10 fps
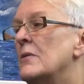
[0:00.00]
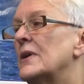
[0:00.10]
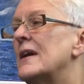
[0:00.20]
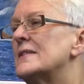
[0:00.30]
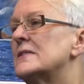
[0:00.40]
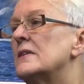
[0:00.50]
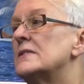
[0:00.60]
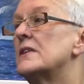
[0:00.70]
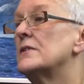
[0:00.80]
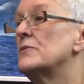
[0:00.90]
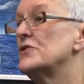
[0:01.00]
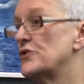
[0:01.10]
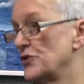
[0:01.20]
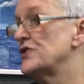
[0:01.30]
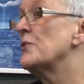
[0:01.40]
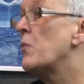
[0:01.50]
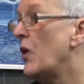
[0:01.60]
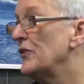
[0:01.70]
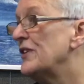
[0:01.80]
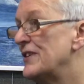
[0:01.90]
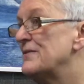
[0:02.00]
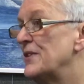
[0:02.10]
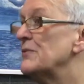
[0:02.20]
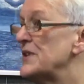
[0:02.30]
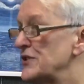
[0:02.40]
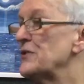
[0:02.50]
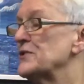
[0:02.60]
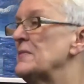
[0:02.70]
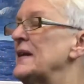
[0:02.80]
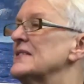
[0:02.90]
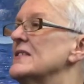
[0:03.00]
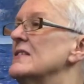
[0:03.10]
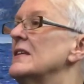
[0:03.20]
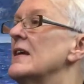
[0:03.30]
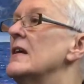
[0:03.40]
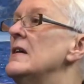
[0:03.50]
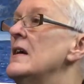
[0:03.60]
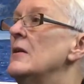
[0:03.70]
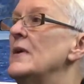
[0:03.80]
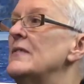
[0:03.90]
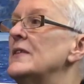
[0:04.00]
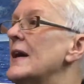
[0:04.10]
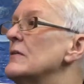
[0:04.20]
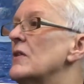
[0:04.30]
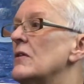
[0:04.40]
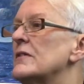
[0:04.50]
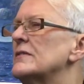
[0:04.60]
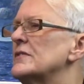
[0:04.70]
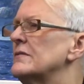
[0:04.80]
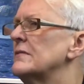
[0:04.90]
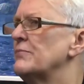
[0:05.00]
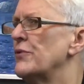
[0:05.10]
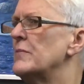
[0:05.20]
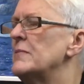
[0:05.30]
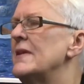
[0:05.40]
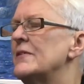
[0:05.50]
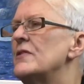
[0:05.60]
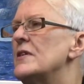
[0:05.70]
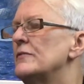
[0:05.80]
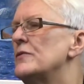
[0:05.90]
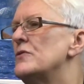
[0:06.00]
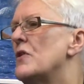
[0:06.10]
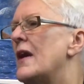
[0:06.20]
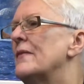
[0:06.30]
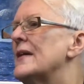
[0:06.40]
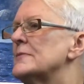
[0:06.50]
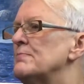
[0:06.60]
When I started, there was just the one that we talked about earlier. We've now got probably 3 or 4, and that's